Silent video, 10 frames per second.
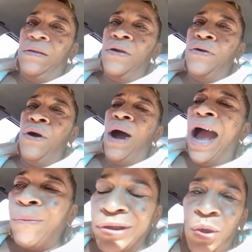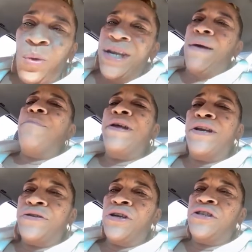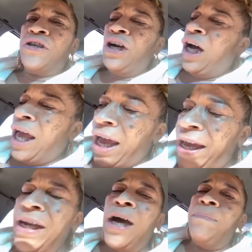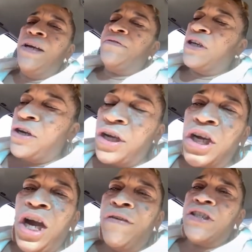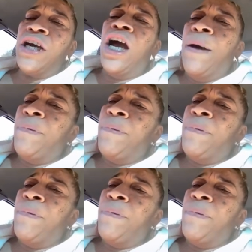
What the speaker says: you know, I was the one that ministered to her and uplift her and encourage her.